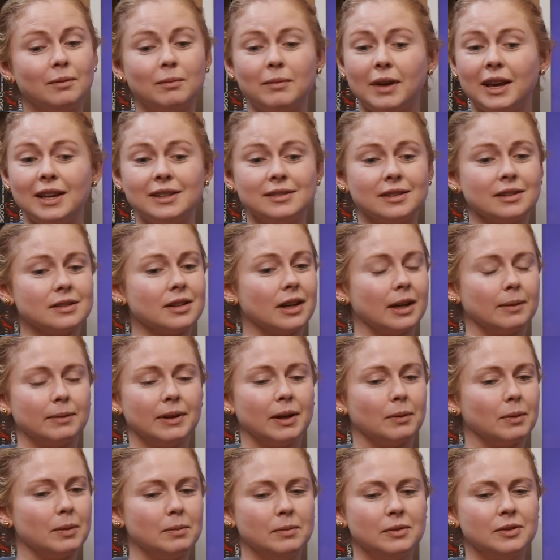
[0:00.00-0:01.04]
an amazing time.
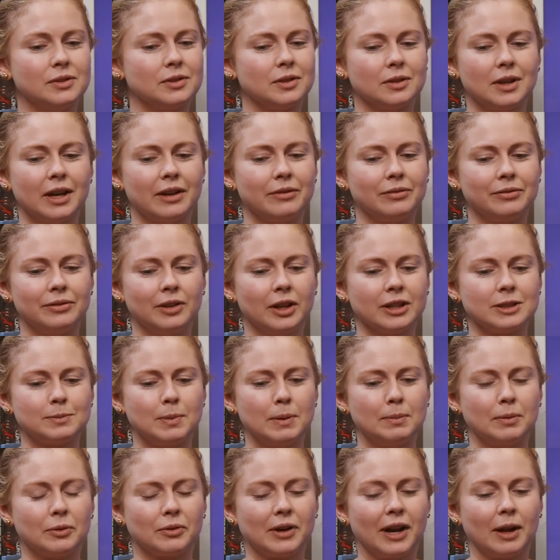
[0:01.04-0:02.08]
Yeah, we used to have lots of
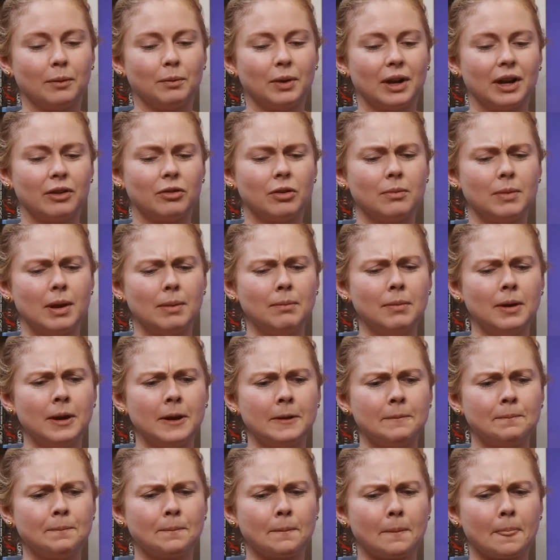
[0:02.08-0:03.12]
people around. But I
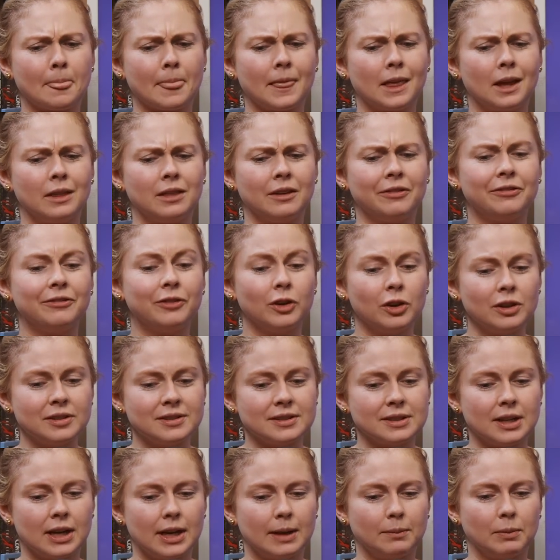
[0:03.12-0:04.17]
remember the
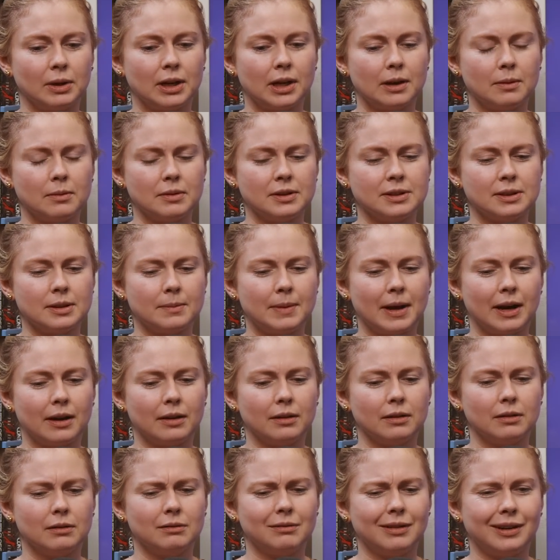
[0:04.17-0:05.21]
first time when I was
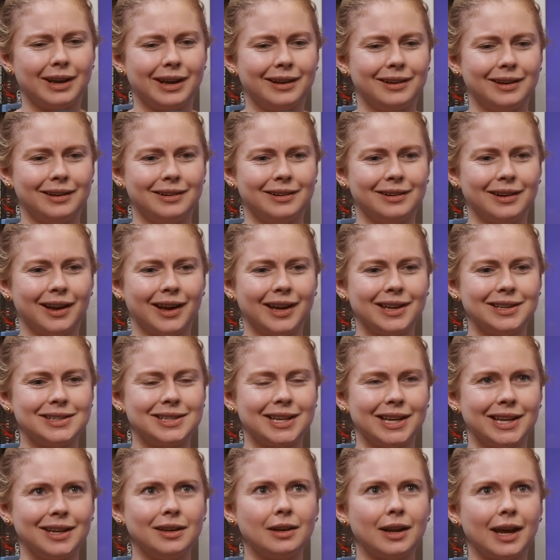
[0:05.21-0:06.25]
about
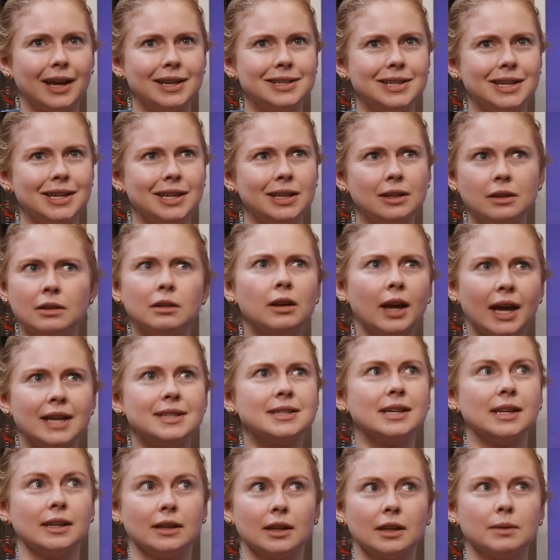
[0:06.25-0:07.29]
18,
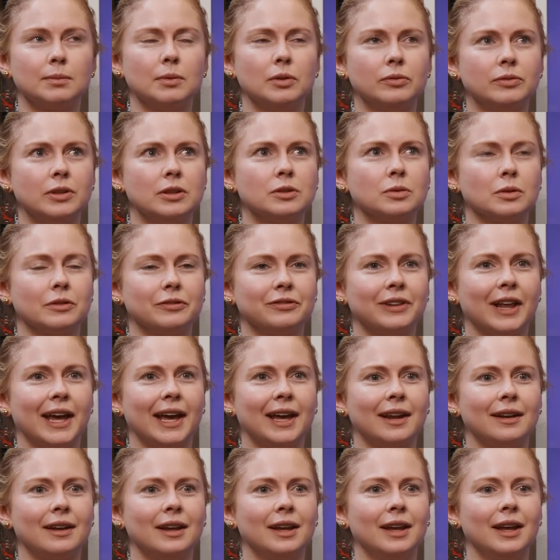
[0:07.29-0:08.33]
I'd moved into a
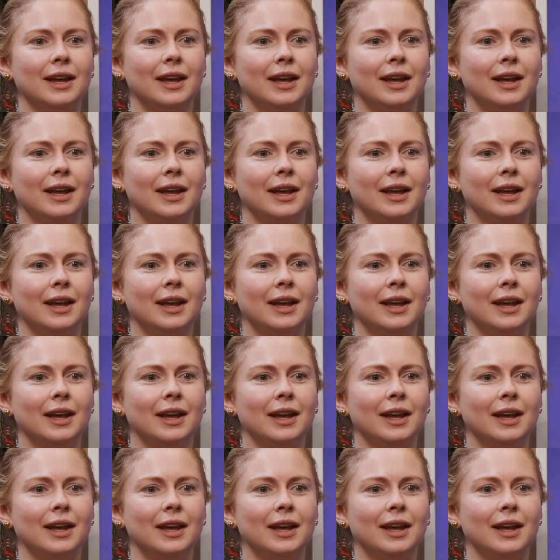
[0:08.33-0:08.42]
flat